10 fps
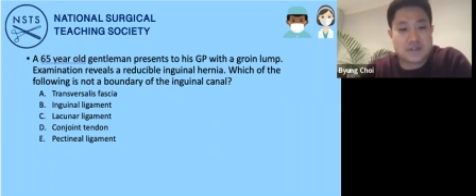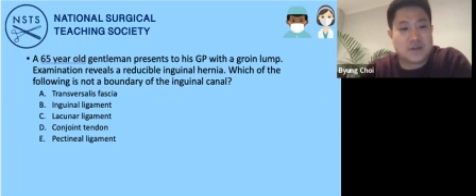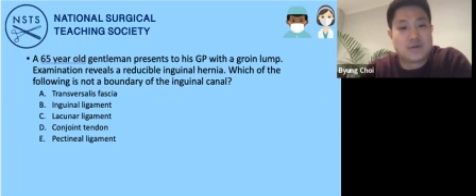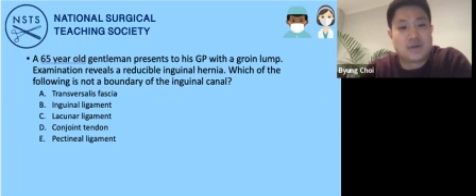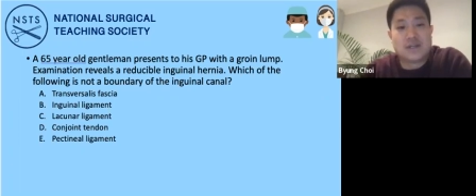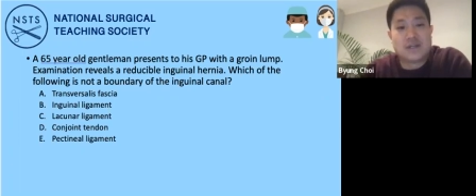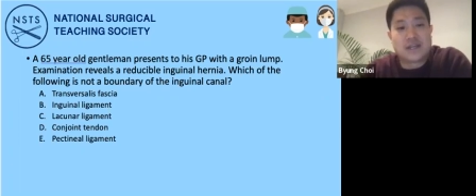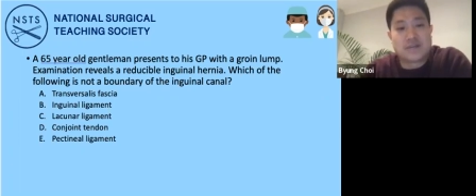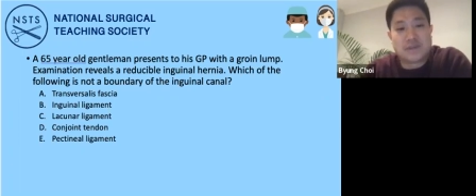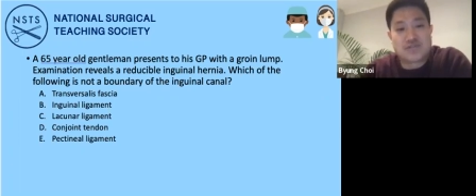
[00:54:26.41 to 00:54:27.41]

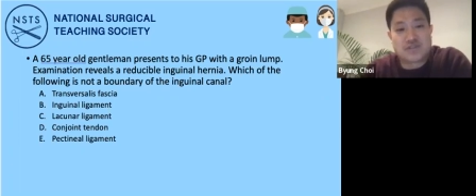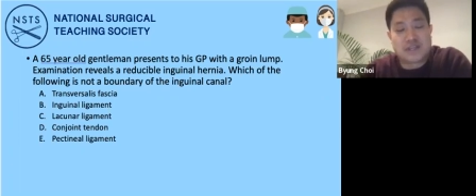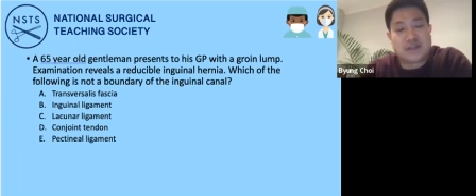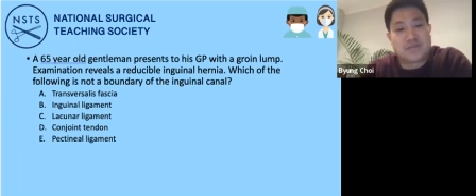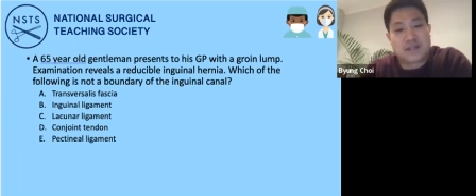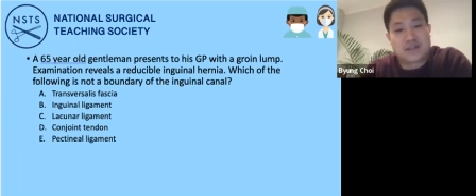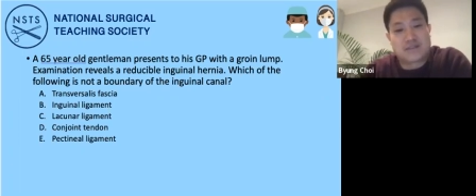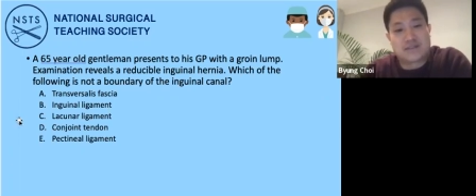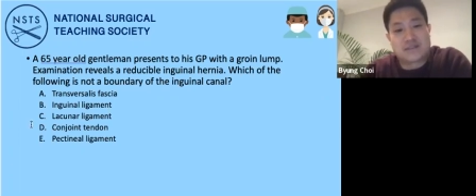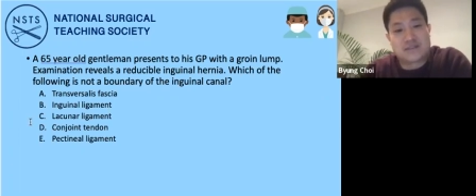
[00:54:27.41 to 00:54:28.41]
it can be tricky
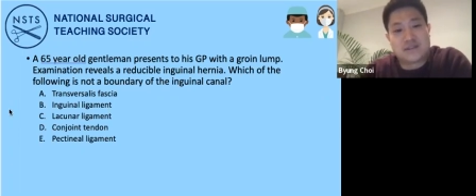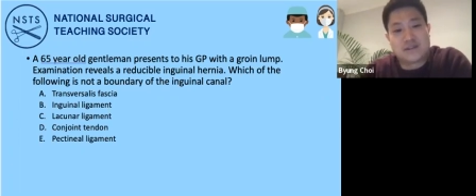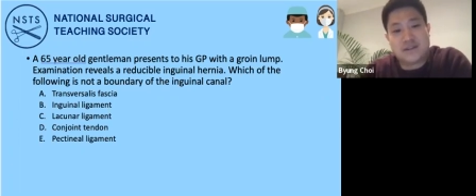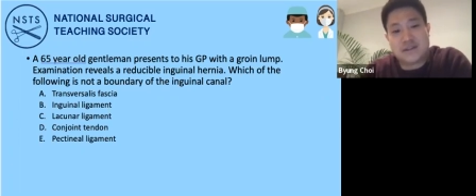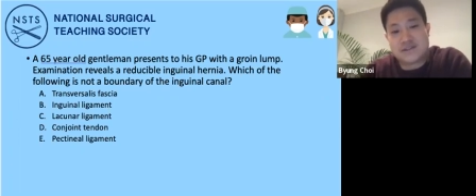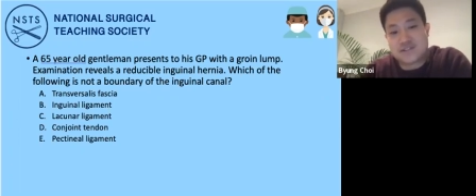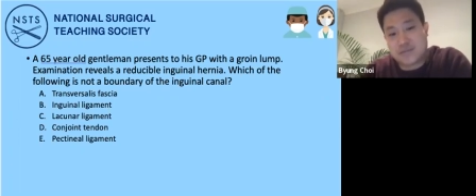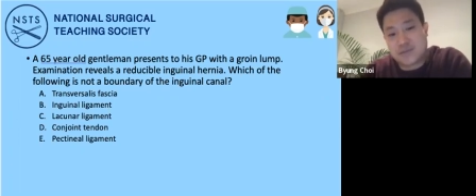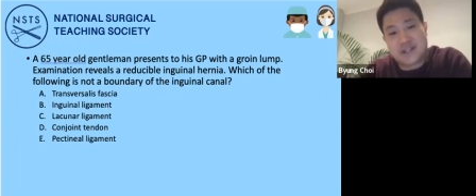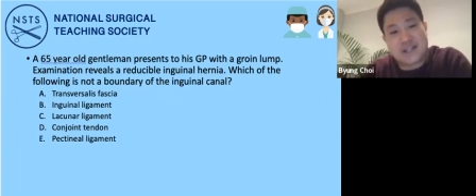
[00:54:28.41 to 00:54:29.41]
because
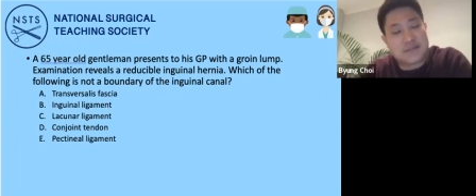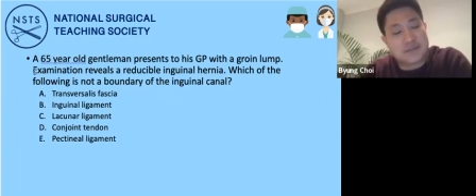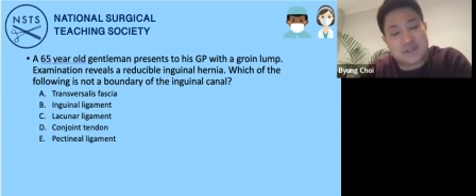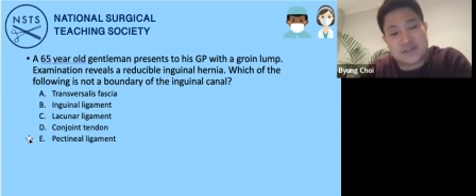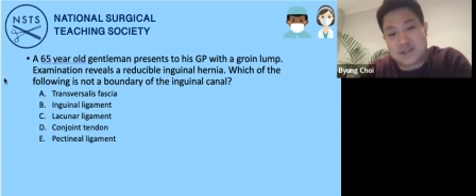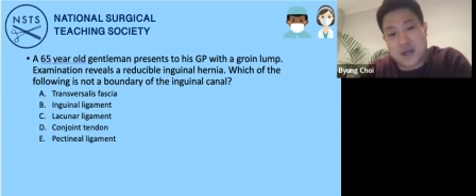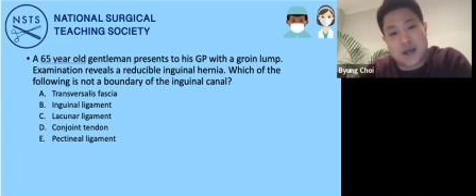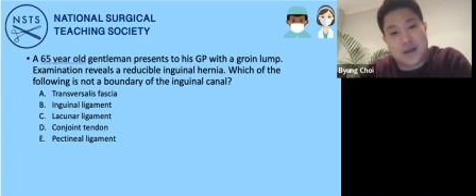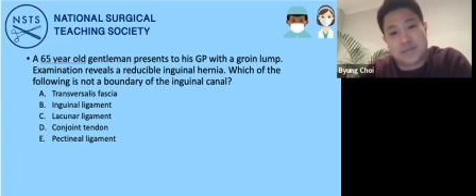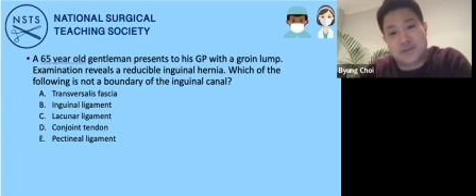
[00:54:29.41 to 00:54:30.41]
some of the ligaments,
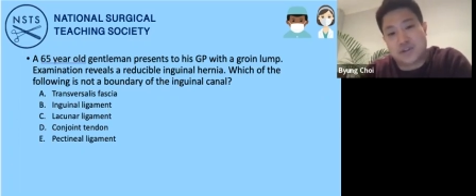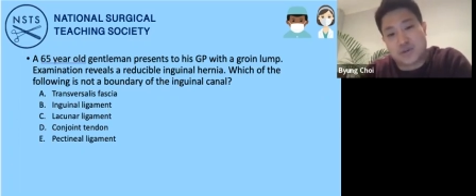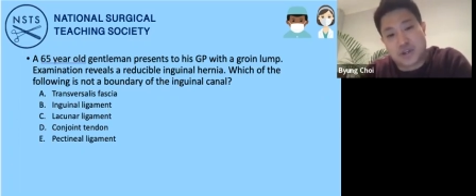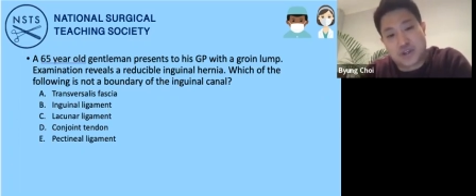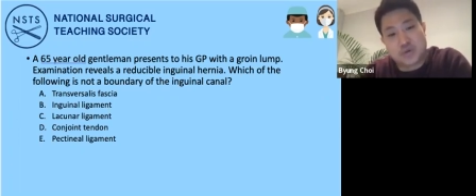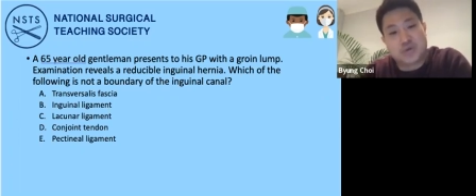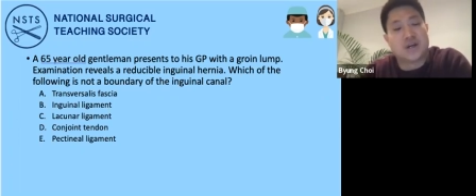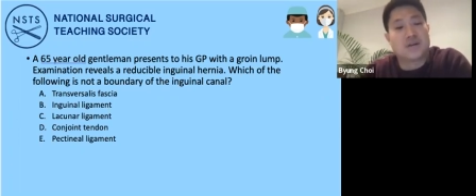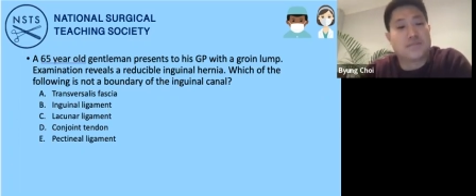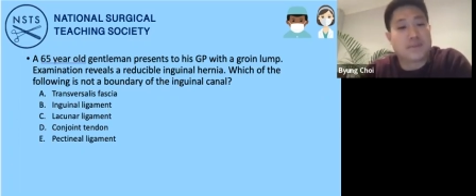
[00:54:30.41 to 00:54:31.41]

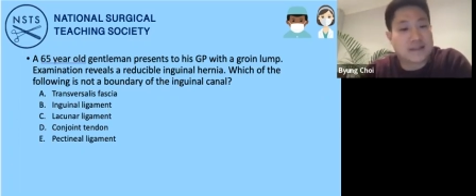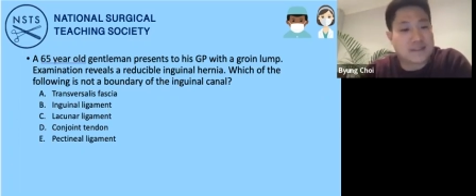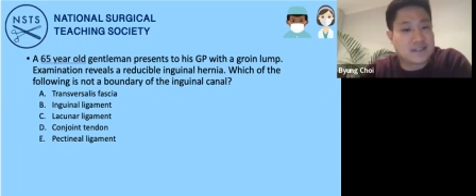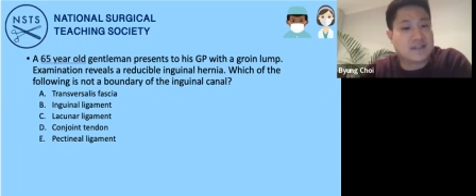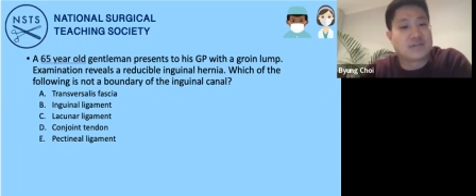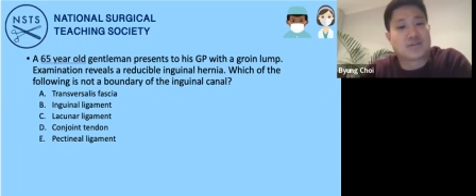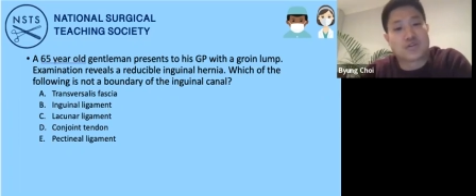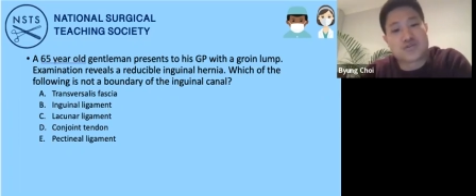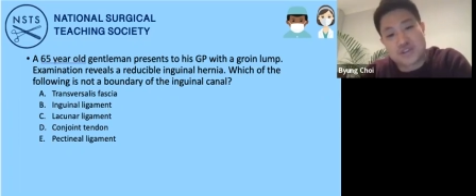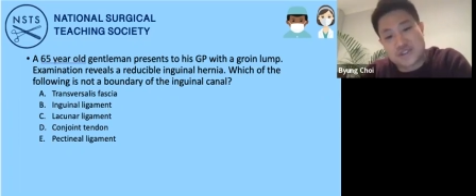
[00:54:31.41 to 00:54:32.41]
lacuna, pectineal,
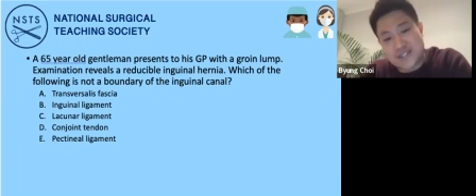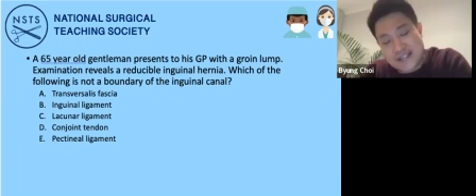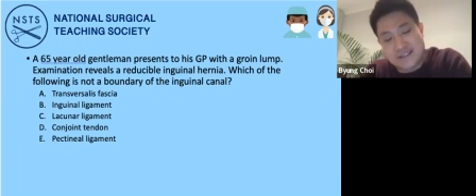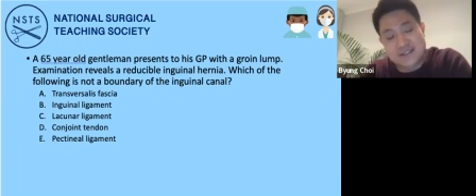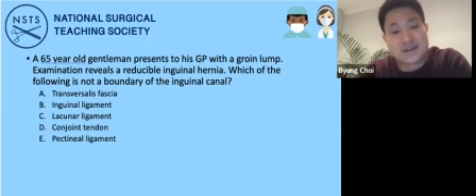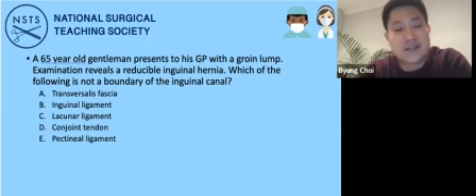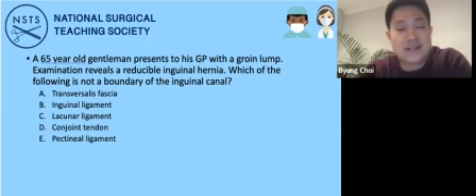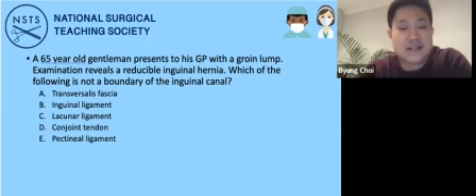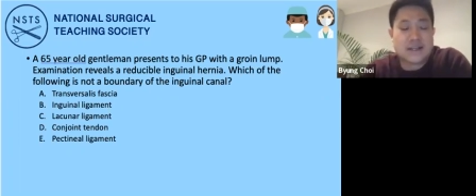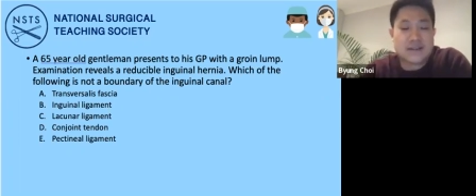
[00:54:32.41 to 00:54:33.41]
conjoint tendon,
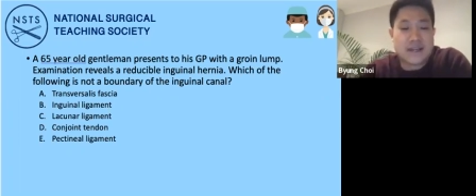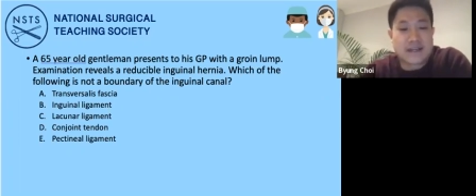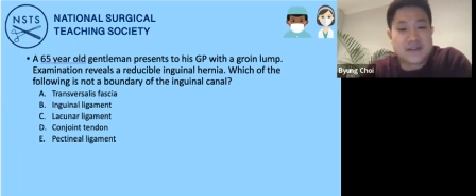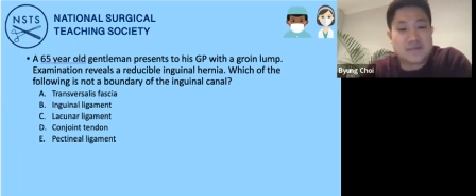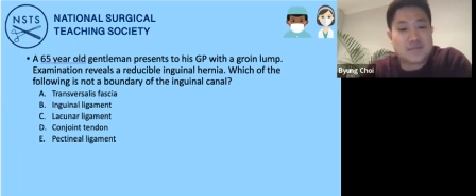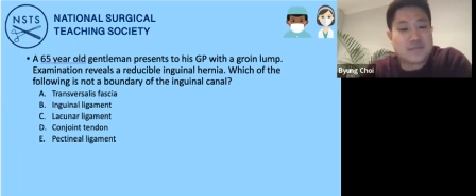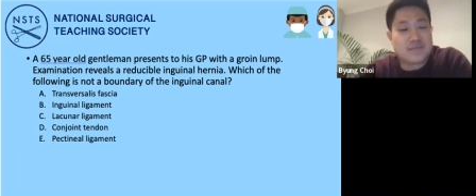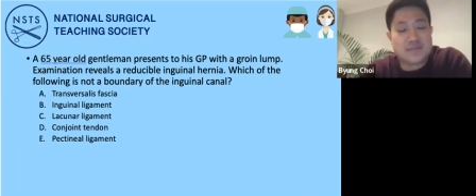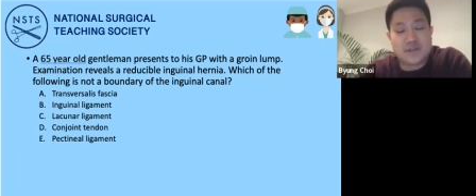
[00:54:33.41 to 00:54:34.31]
they can,